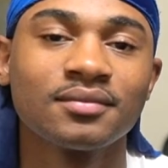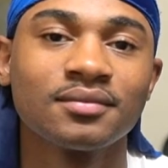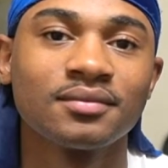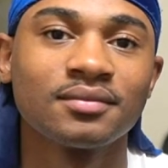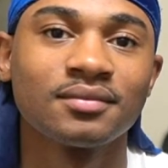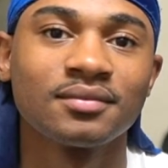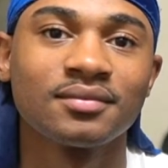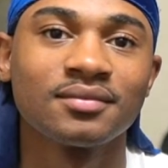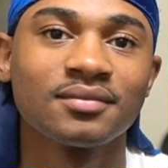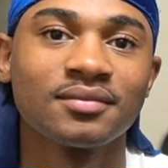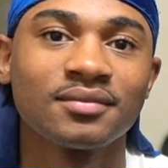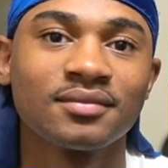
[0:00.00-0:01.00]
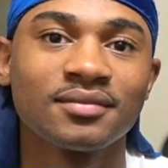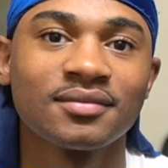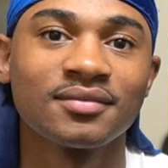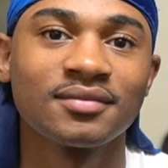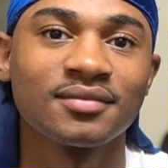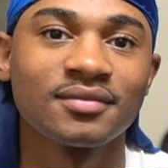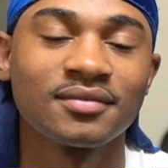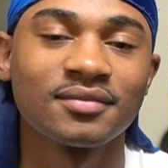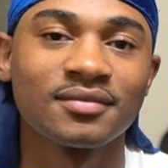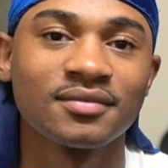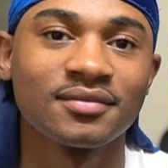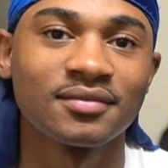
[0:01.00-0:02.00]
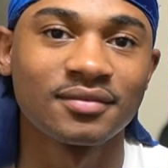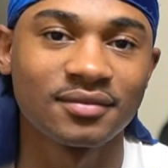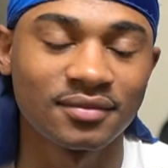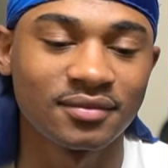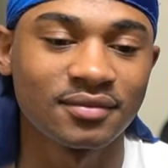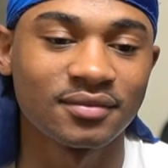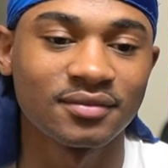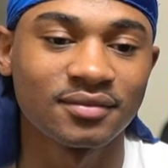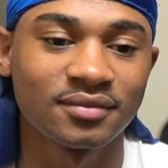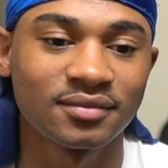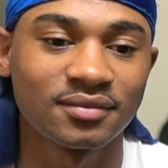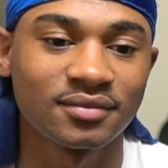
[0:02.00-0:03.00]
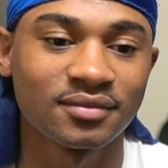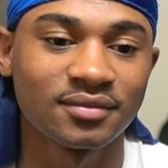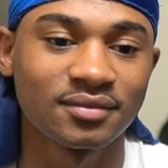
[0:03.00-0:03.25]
This person isn't speaking.